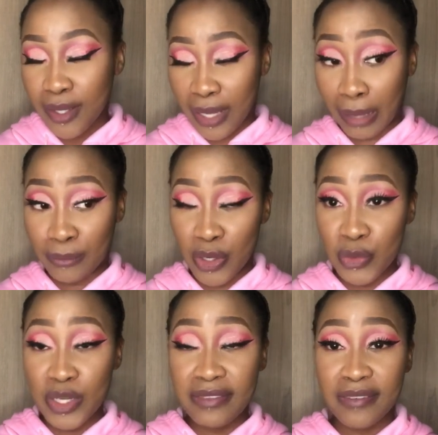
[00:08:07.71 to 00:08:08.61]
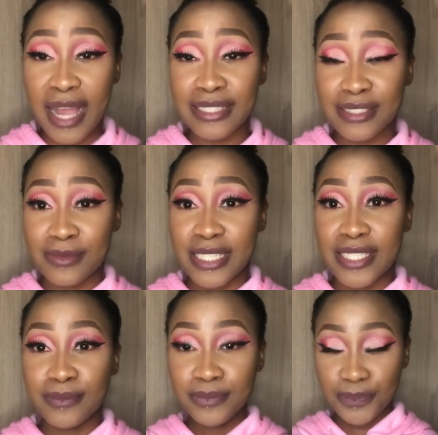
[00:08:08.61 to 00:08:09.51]
Um, refund
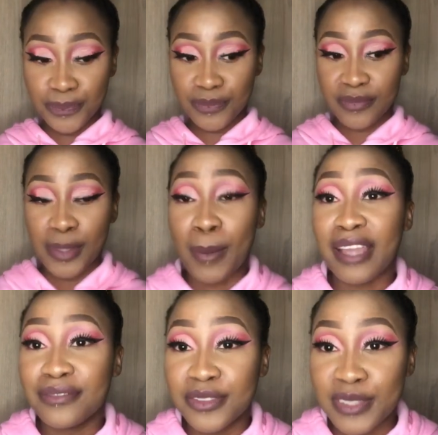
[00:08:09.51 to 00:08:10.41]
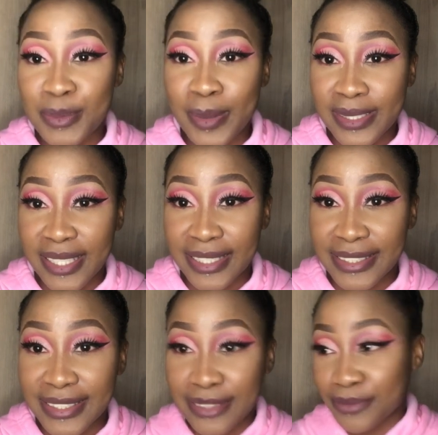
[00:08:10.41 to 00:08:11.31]
me my fifty percent.